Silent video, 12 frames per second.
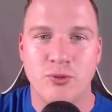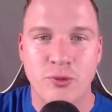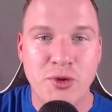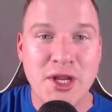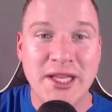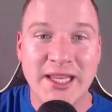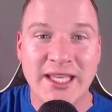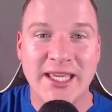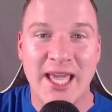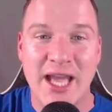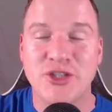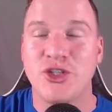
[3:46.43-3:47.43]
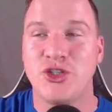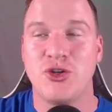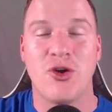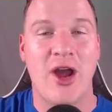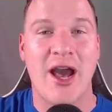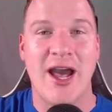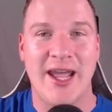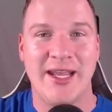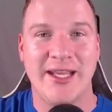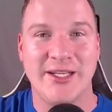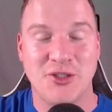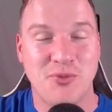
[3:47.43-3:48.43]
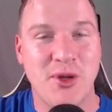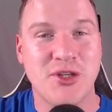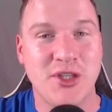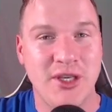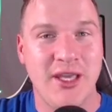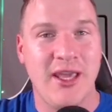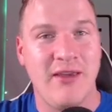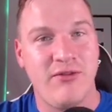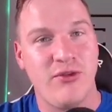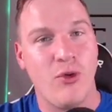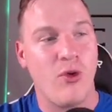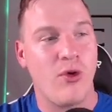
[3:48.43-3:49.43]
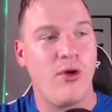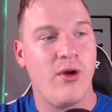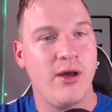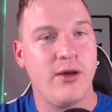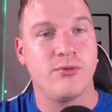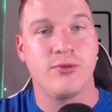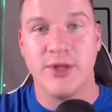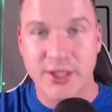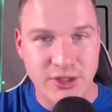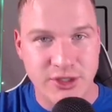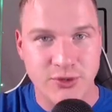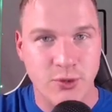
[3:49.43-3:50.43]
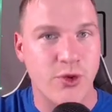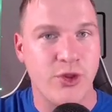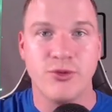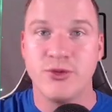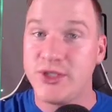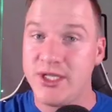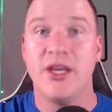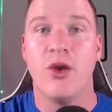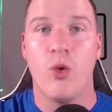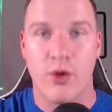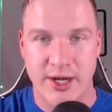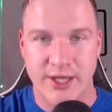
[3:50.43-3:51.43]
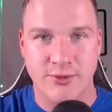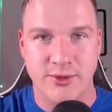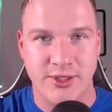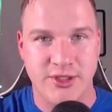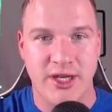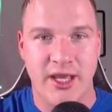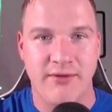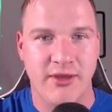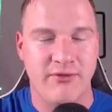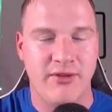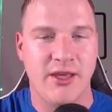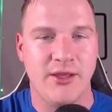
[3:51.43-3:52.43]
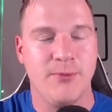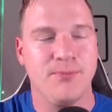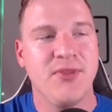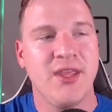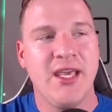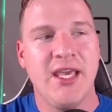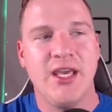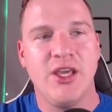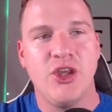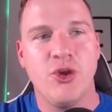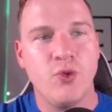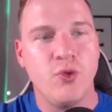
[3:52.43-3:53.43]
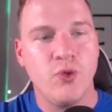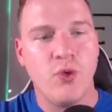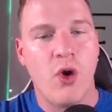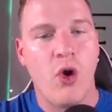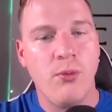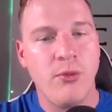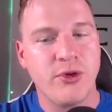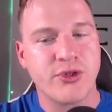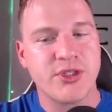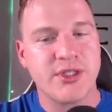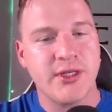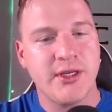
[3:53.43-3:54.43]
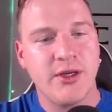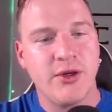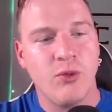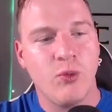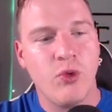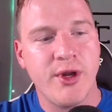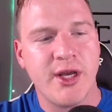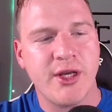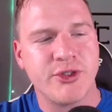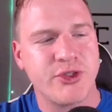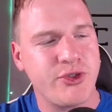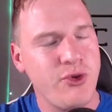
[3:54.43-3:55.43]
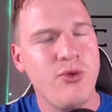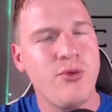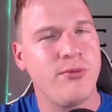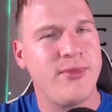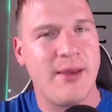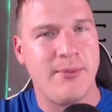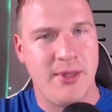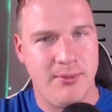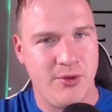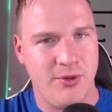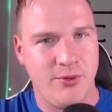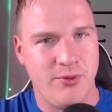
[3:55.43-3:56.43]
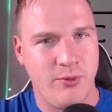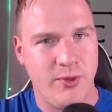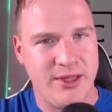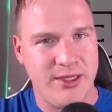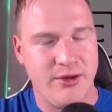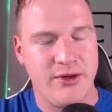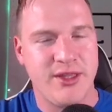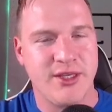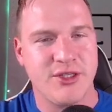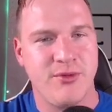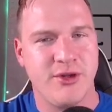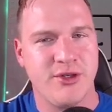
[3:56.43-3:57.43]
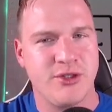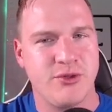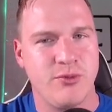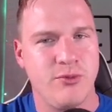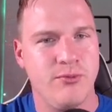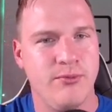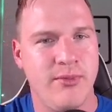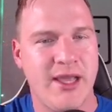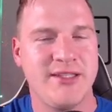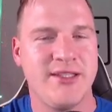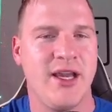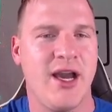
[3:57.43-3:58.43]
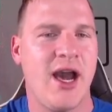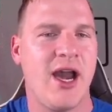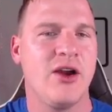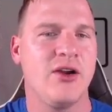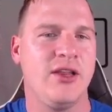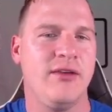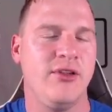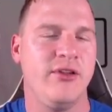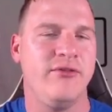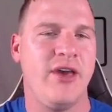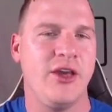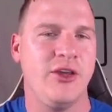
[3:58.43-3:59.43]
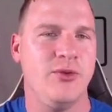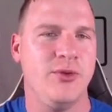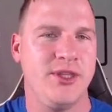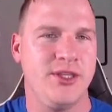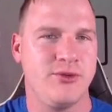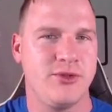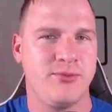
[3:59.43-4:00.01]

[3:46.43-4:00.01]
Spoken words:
really catches your eye, especially if you're religious or you see organized religion having a value. You almost would assume that people with near-death experiences might see a higher level of value in these